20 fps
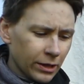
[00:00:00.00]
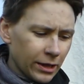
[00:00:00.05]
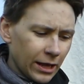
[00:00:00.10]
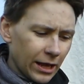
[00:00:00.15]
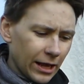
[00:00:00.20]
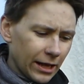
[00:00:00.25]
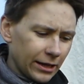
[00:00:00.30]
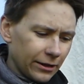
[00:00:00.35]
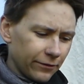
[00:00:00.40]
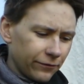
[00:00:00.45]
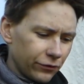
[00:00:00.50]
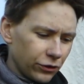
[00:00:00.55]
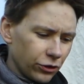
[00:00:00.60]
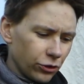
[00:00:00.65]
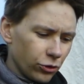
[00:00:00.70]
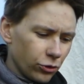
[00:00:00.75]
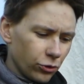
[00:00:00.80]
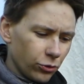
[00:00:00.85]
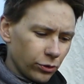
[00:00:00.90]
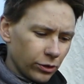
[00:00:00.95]
and if
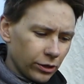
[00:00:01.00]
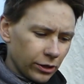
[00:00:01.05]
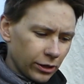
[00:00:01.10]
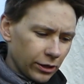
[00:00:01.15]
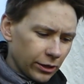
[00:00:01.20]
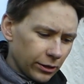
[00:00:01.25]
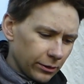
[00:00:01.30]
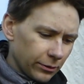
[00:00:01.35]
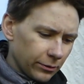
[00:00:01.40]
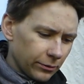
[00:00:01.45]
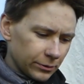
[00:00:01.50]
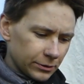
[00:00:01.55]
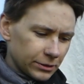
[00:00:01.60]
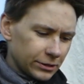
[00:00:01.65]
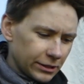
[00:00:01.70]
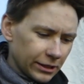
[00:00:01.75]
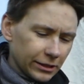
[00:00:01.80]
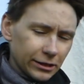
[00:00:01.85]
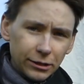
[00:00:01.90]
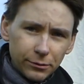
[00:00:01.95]
you
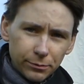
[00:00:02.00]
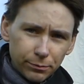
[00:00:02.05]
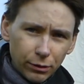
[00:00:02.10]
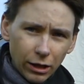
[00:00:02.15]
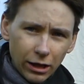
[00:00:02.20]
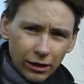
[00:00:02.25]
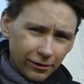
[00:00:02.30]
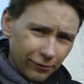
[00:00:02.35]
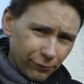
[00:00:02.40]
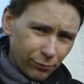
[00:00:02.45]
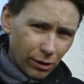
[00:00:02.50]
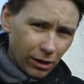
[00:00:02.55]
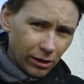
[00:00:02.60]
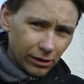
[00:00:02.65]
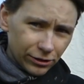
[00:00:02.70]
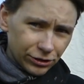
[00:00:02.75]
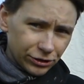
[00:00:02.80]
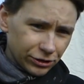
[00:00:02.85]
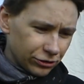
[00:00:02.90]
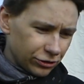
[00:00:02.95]
stick the block of
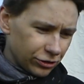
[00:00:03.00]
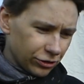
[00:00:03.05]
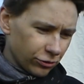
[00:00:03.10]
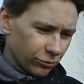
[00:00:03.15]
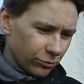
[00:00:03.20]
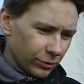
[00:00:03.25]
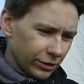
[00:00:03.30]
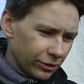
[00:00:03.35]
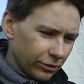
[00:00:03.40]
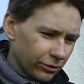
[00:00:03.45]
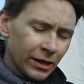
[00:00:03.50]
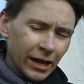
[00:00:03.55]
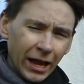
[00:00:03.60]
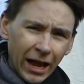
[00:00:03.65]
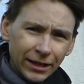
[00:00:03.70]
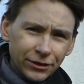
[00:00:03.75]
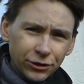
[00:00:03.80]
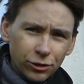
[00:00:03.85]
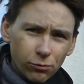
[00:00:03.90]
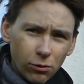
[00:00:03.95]
polish into the wheel
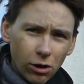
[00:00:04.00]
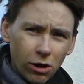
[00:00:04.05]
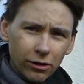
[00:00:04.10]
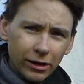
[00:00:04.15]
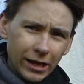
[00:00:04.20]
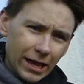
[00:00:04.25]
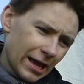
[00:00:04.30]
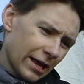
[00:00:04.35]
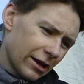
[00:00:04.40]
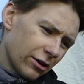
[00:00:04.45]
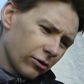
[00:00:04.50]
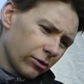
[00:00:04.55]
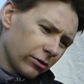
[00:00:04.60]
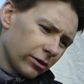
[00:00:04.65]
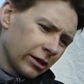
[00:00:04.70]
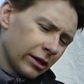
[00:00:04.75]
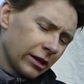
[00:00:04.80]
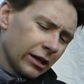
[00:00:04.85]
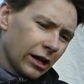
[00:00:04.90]
at the wrong angle,